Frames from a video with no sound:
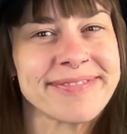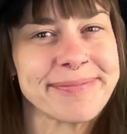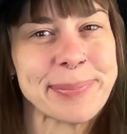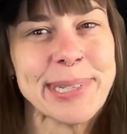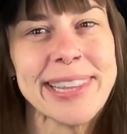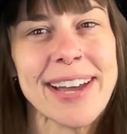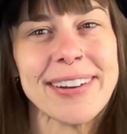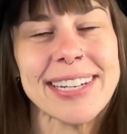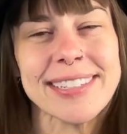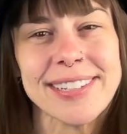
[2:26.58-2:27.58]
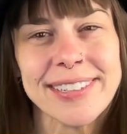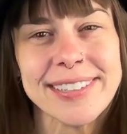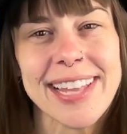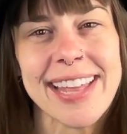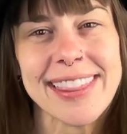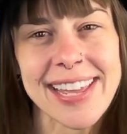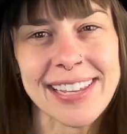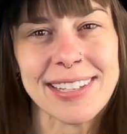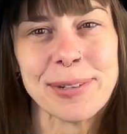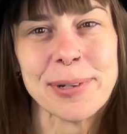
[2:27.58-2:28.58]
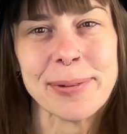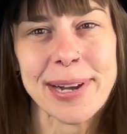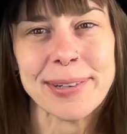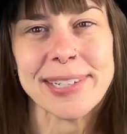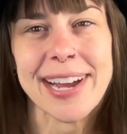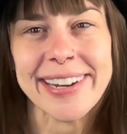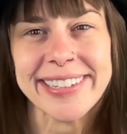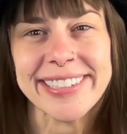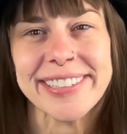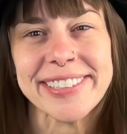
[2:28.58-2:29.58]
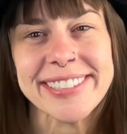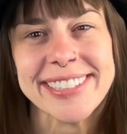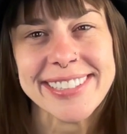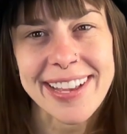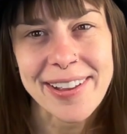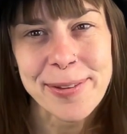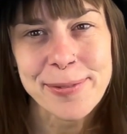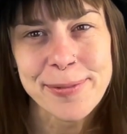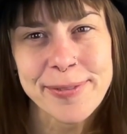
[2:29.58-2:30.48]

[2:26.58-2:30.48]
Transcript: Breathe out and turn that thank you around on yourself.